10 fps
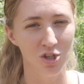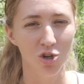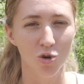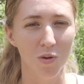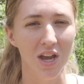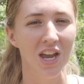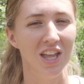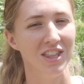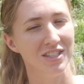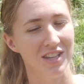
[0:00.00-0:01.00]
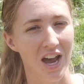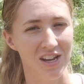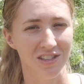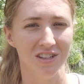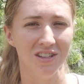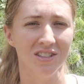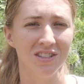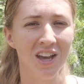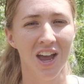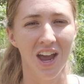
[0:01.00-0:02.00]
tubing and the sizes
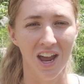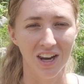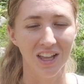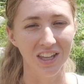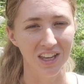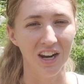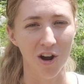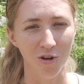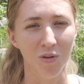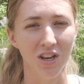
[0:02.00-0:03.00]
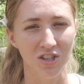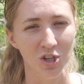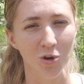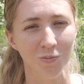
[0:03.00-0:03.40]
and clean it out a bit too.